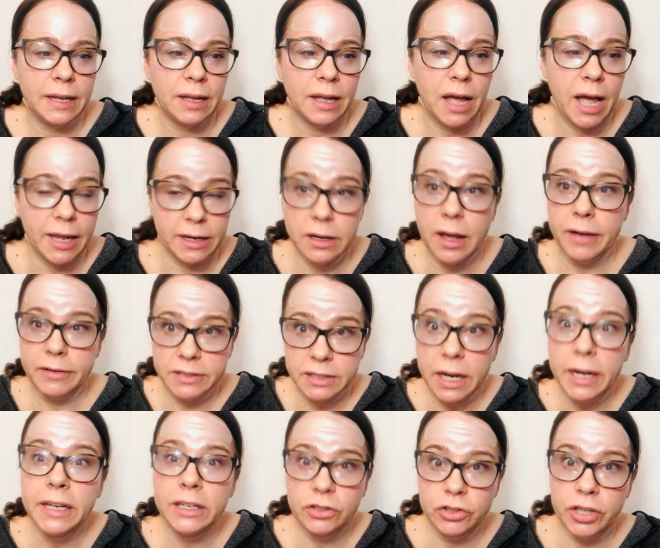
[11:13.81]
I've
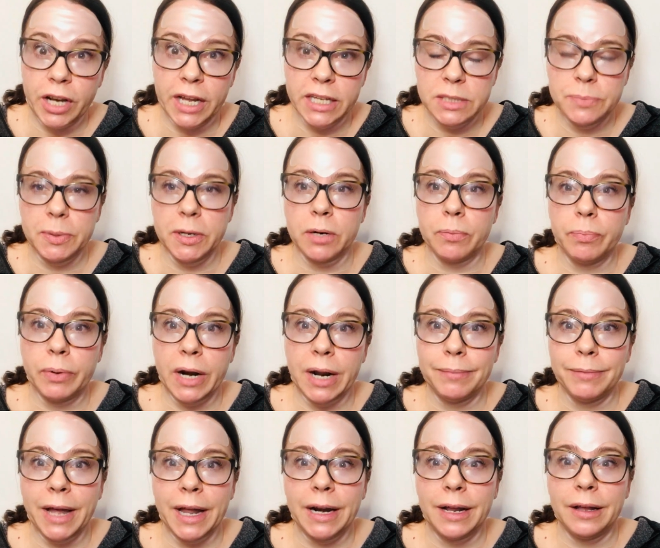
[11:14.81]
studied Shakespeare, but
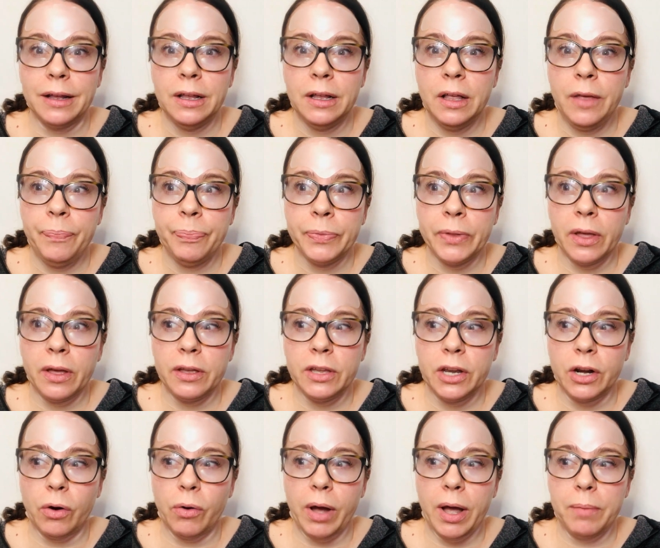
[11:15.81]
I'm not
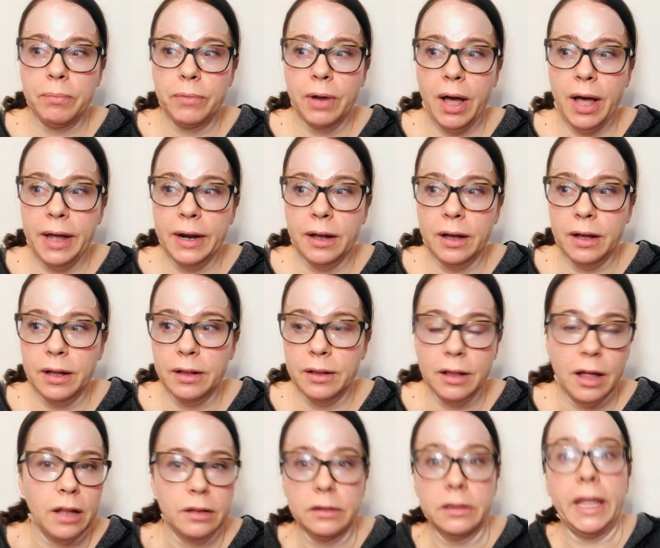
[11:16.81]

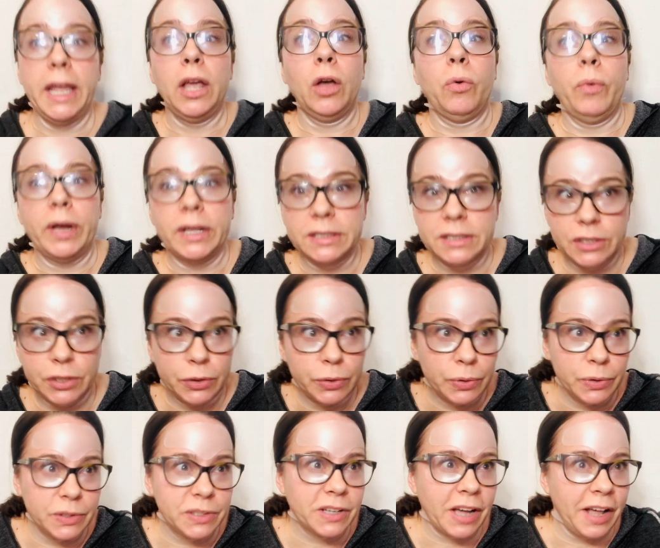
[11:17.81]
a linguist
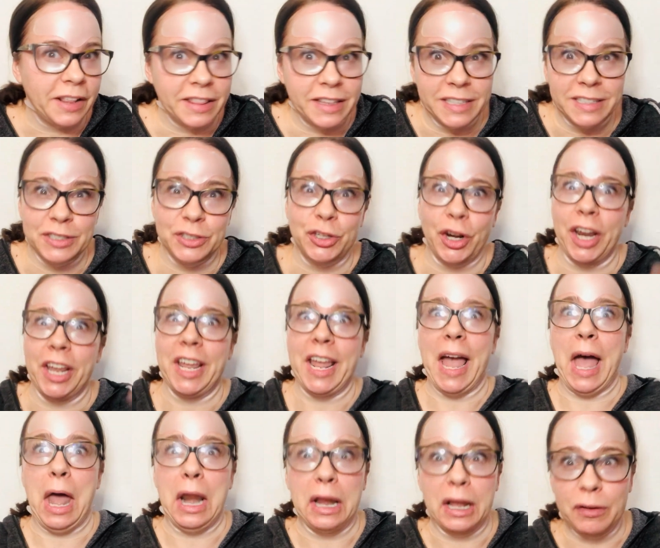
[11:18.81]
who's got this
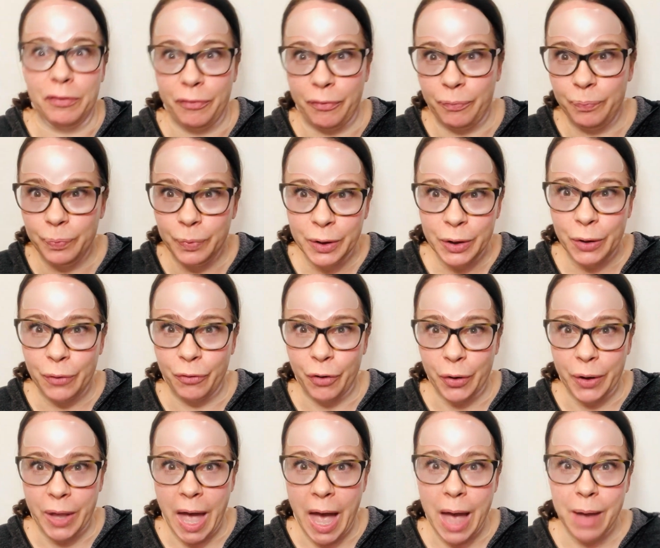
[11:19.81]
gigantic
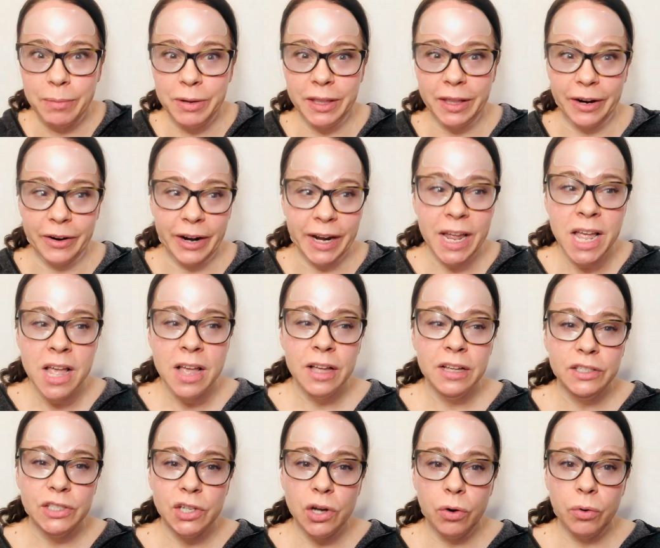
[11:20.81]
vocabulary.
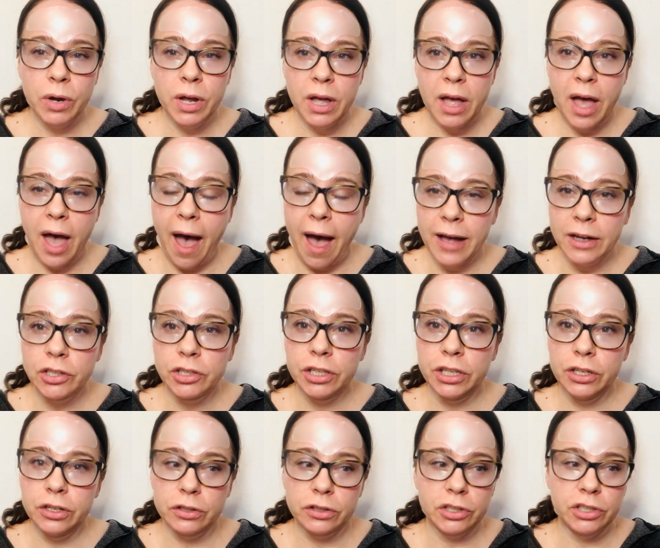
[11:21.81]
So
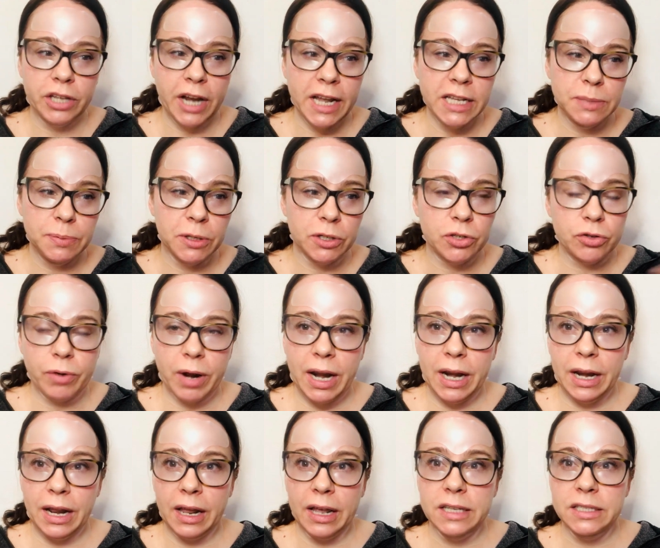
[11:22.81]
actually your Shakespeare
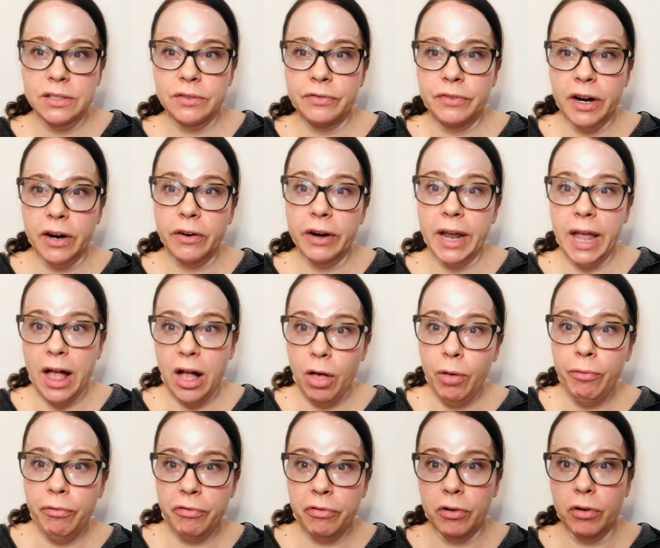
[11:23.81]
training is very
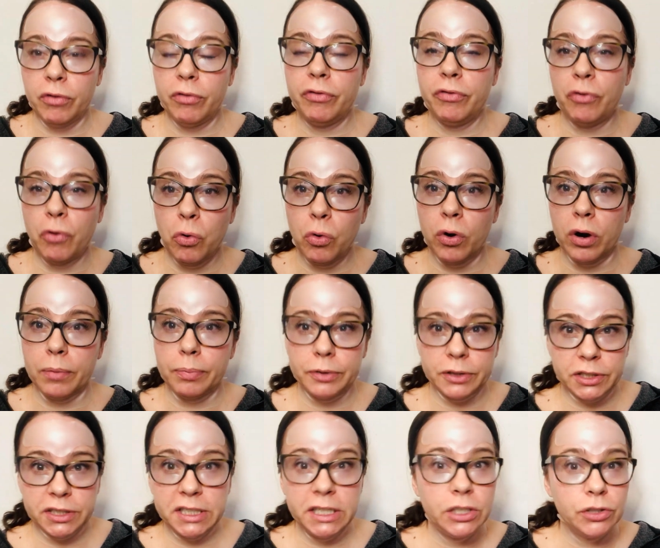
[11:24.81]
helpful for
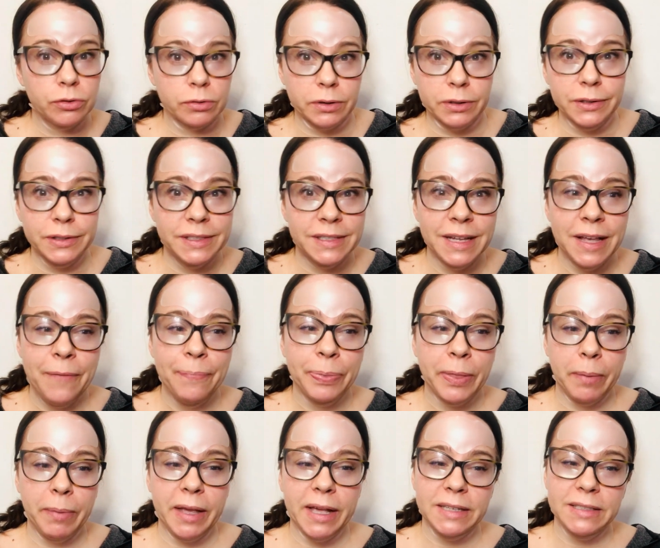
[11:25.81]
procedurals
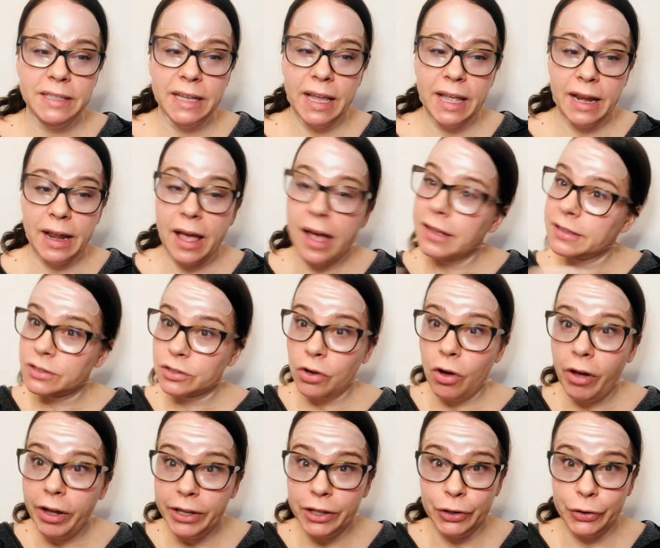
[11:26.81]
because it has
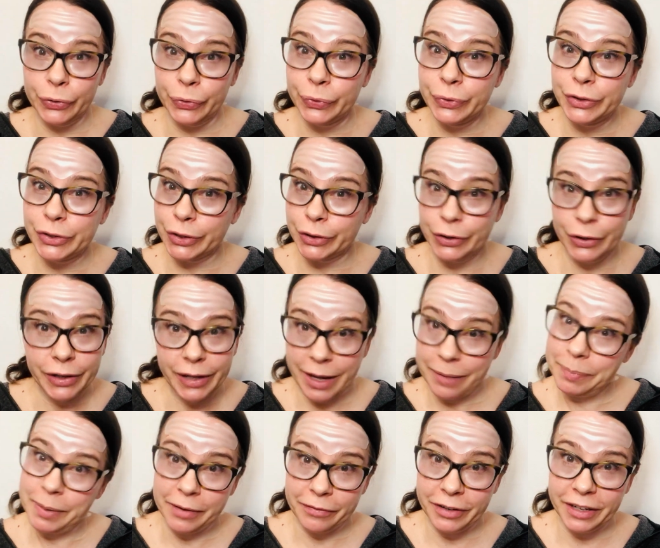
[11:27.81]
taught you to look
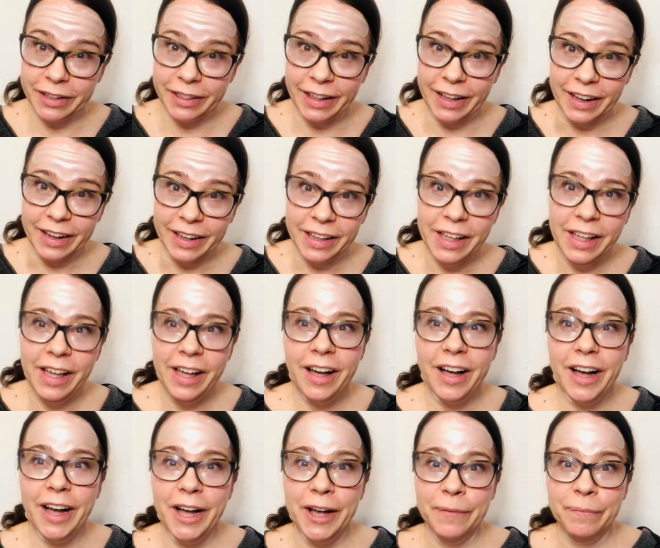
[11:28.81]
up everything.
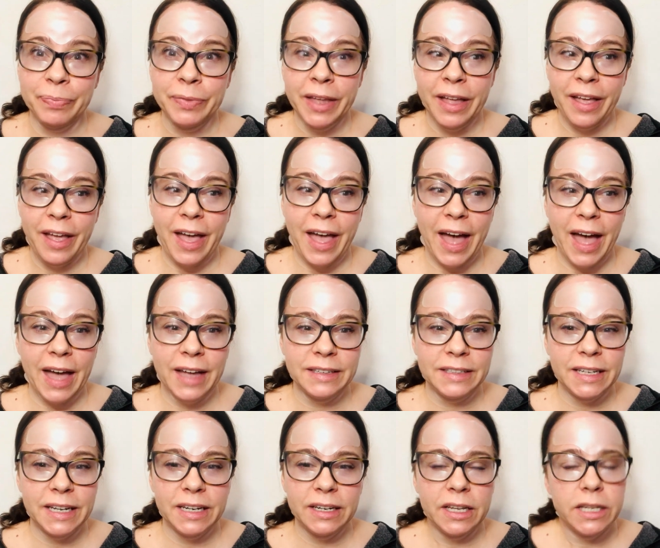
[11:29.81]

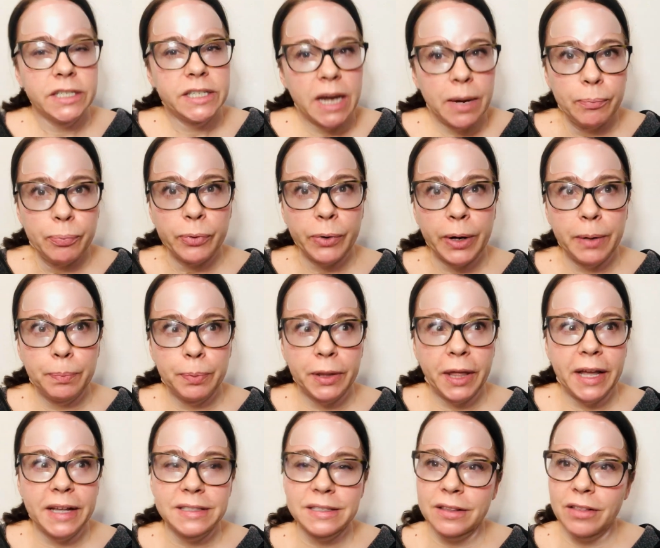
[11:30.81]
And in contemporary
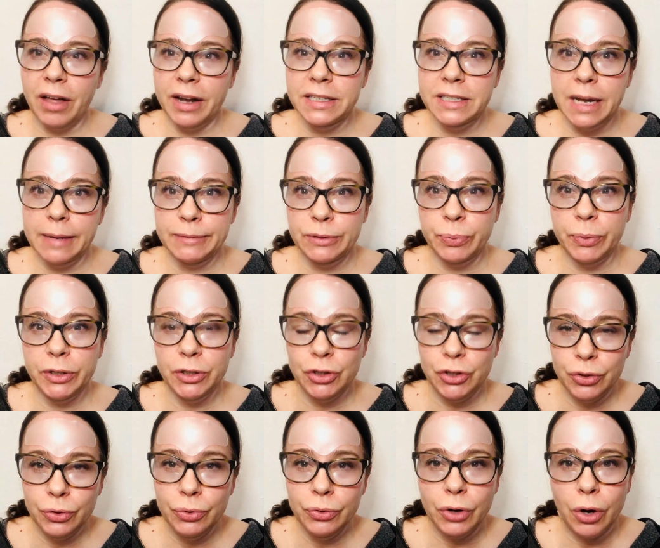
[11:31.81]
plays, a lot of times we
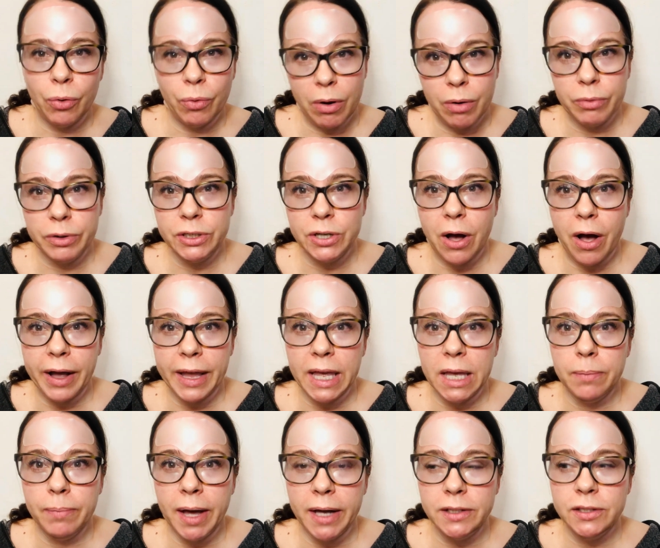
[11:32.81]
do know what we're
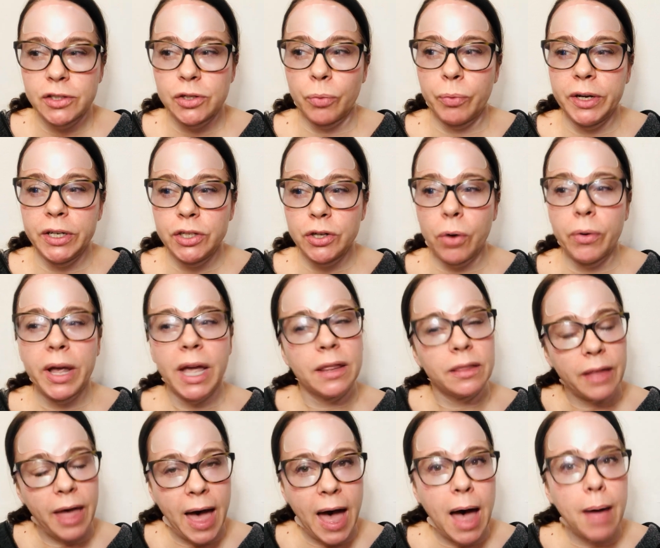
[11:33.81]
talking about, so we don't get
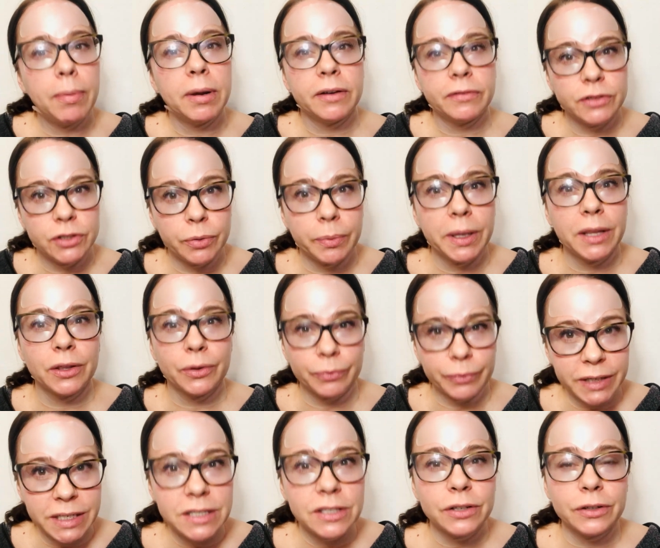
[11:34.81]
in the habit of doing the
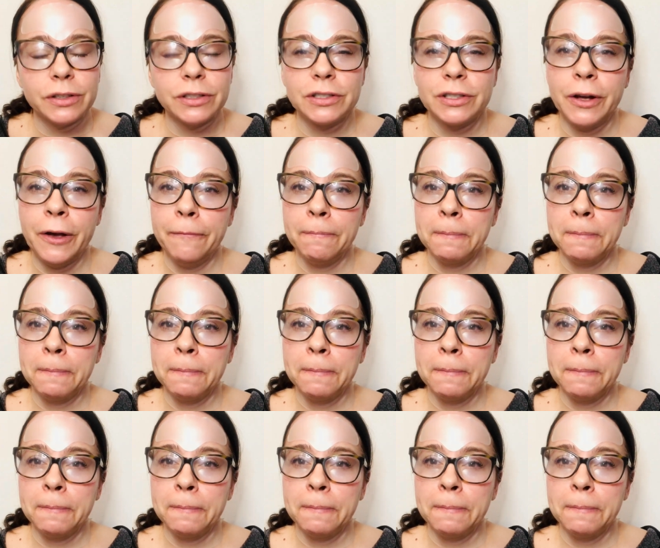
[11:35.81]
research.